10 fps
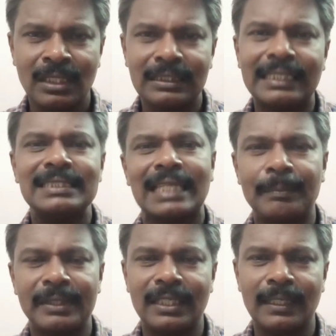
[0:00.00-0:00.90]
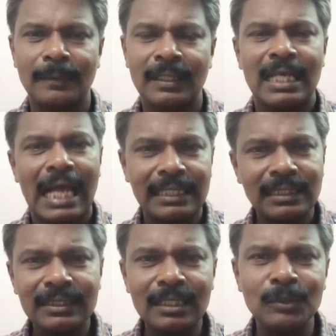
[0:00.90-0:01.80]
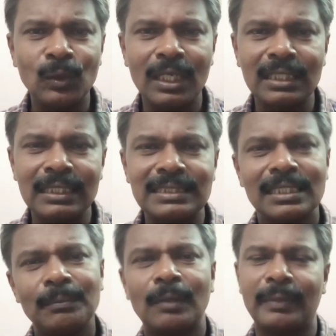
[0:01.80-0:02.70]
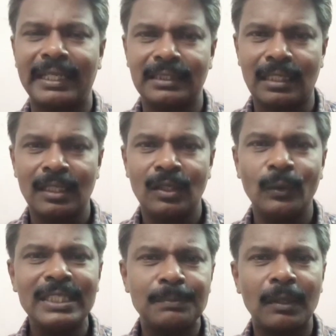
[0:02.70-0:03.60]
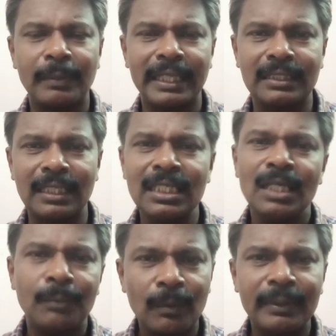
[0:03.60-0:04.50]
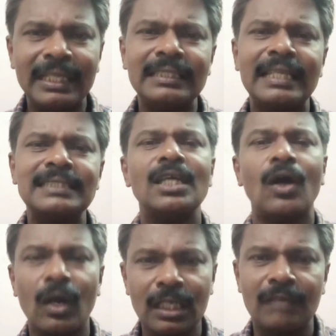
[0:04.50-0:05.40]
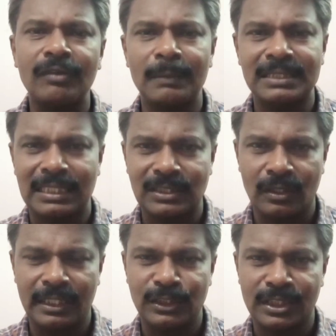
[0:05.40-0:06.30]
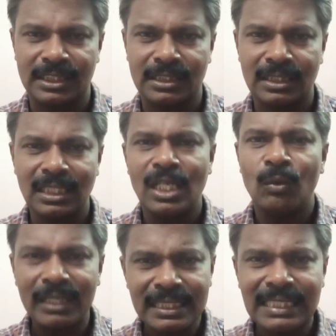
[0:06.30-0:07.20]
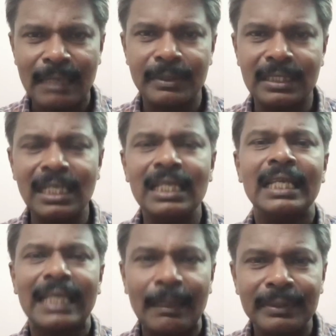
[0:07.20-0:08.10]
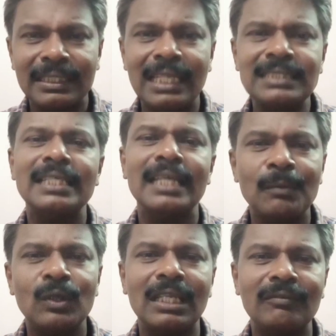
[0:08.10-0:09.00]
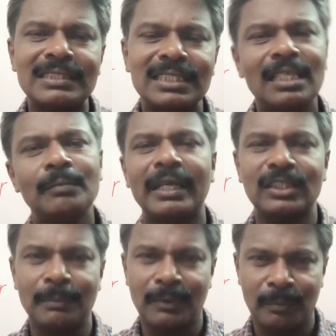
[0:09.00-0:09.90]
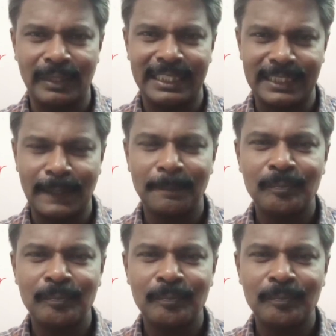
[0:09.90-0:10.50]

that is capital. Another term you learned is proprietor. Who is proprietor? Proprietor is the owner of a business organization. What is capital? Capital is the amount invested by the proprietor.